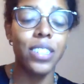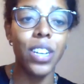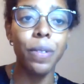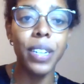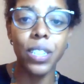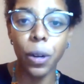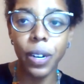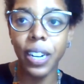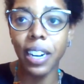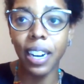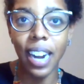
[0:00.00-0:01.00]
And so we
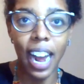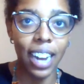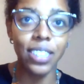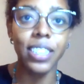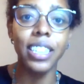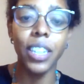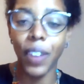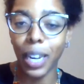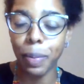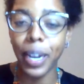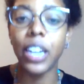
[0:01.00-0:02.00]
started actually
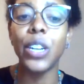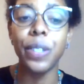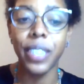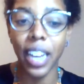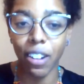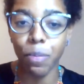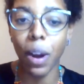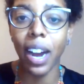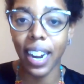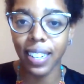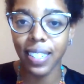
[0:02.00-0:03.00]
developing a new set of
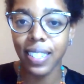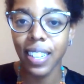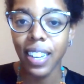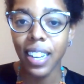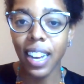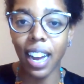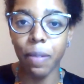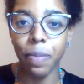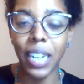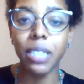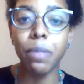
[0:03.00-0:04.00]
products
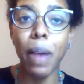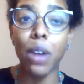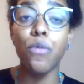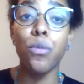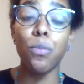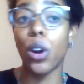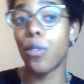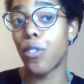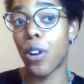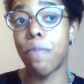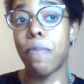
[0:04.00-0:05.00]
that's meant more
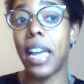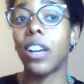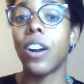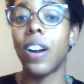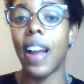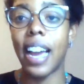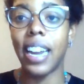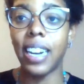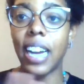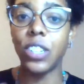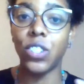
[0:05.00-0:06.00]
for a maker and
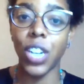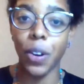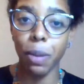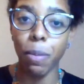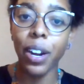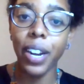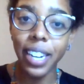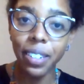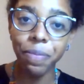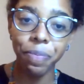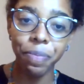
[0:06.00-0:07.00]
an engineering
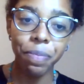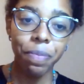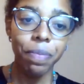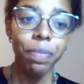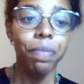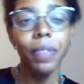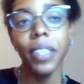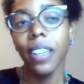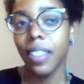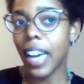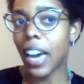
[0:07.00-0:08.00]
market
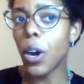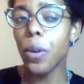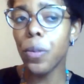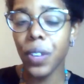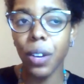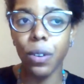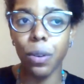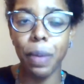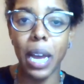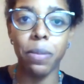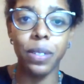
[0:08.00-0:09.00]
that hopefully we'll
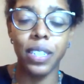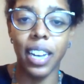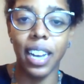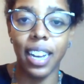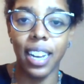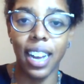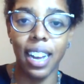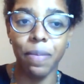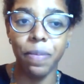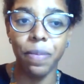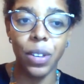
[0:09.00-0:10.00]
be able
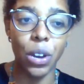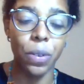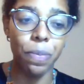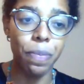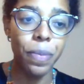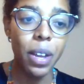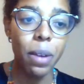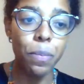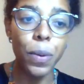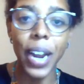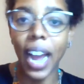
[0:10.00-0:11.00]
to, you know,
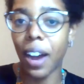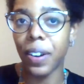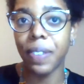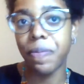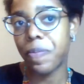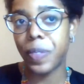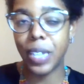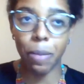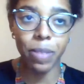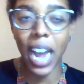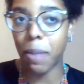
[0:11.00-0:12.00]
bring out
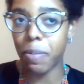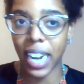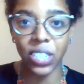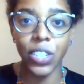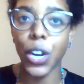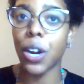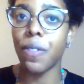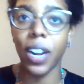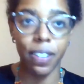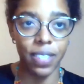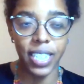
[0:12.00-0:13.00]
sometime next year
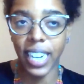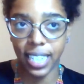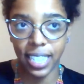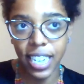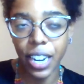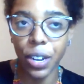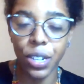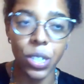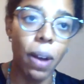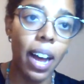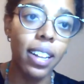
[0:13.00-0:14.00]
if all of the testing
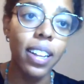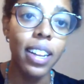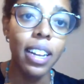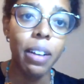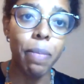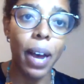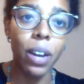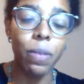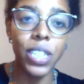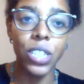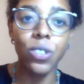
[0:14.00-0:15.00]
goes well.
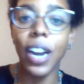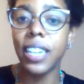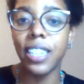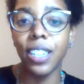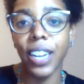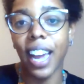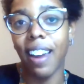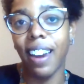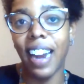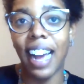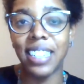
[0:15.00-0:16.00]
But we just tried to look
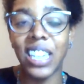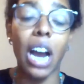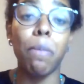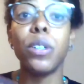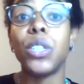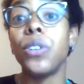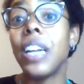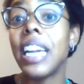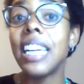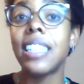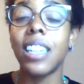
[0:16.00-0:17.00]
at it as an
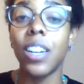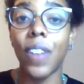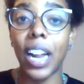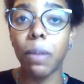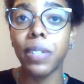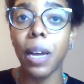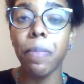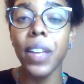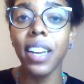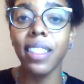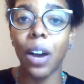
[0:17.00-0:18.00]
opportunity to develop
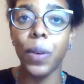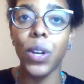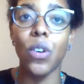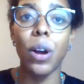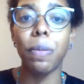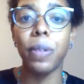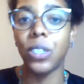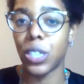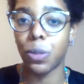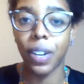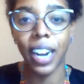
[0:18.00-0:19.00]
something that we normally
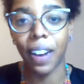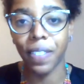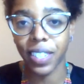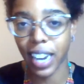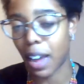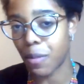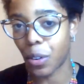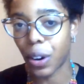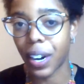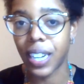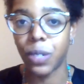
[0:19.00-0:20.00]
just wouldn't have the time
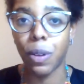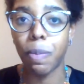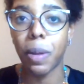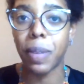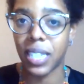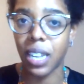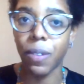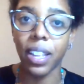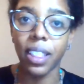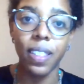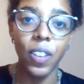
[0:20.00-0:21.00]
for because we'd be busy
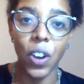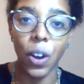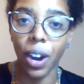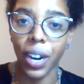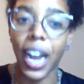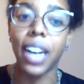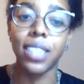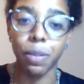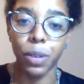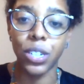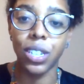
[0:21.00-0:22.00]
with, you know, our
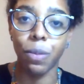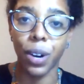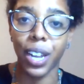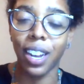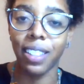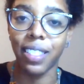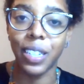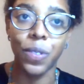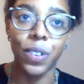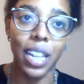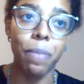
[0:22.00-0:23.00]
customers and working on
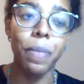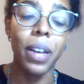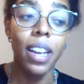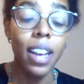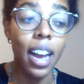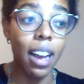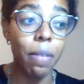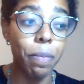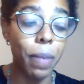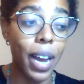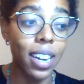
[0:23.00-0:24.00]
things for them.
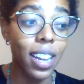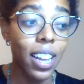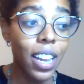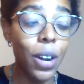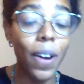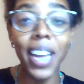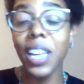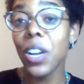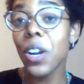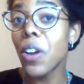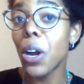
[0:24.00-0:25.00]
But, you know, I
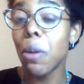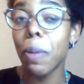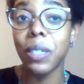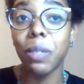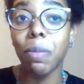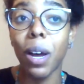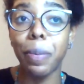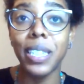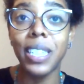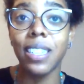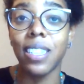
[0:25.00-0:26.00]
think your note about small
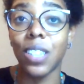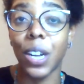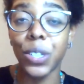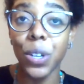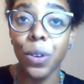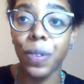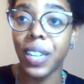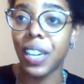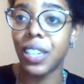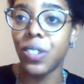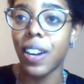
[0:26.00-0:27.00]
business is also
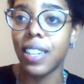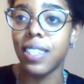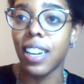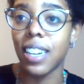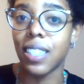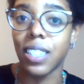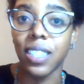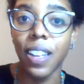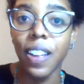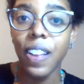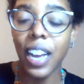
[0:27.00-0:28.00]
really interesting
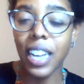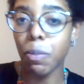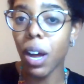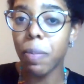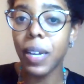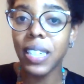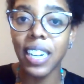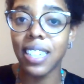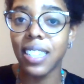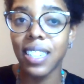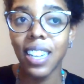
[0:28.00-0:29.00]
because a small
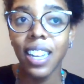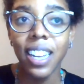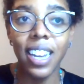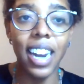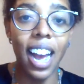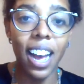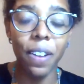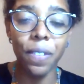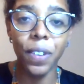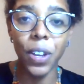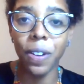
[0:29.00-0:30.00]
business can
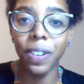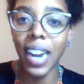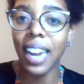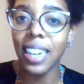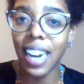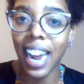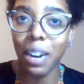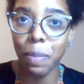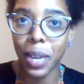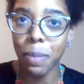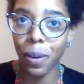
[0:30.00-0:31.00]
have, you know,
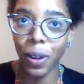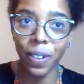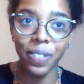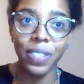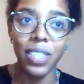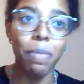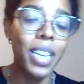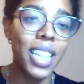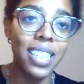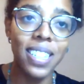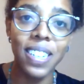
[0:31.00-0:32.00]
99 people. To
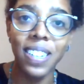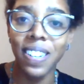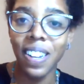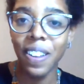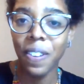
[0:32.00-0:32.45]
me, that's